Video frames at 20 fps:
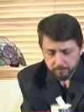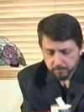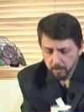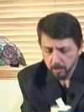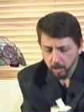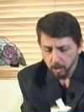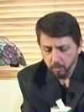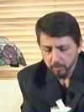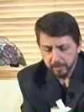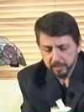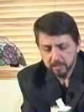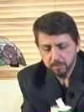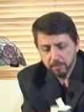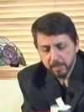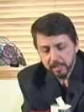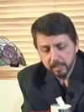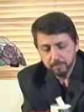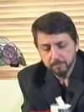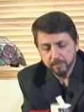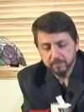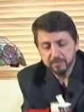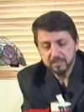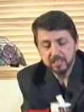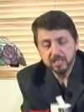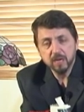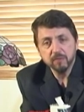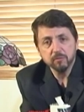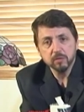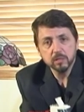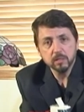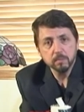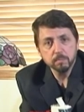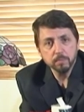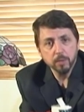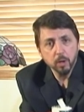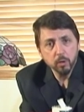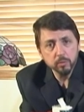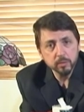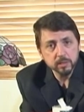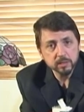No, it's made up of several
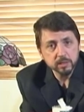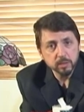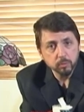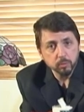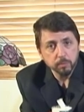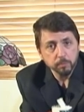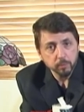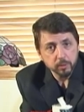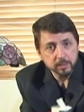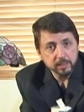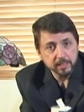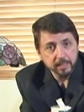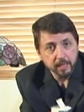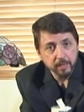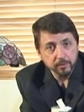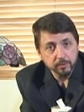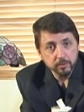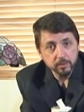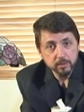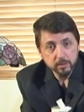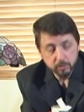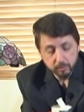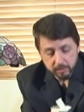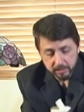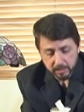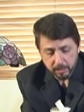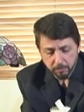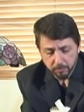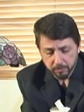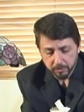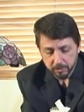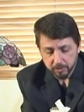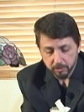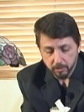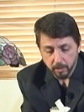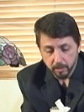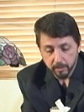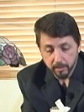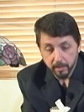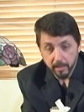components that were put together to assemble the
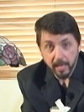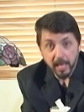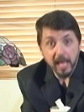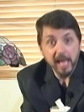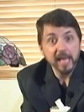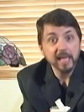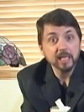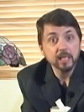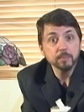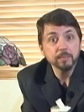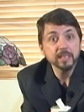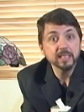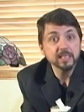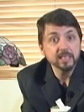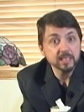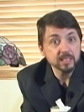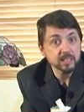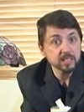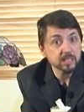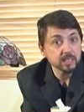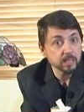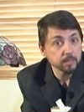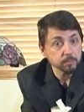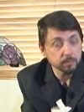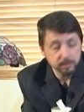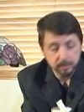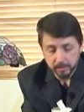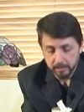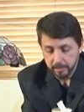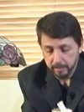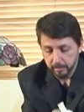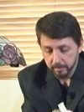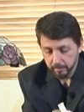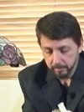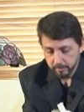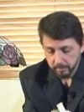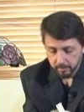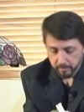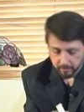truck, and it can be disassembled again.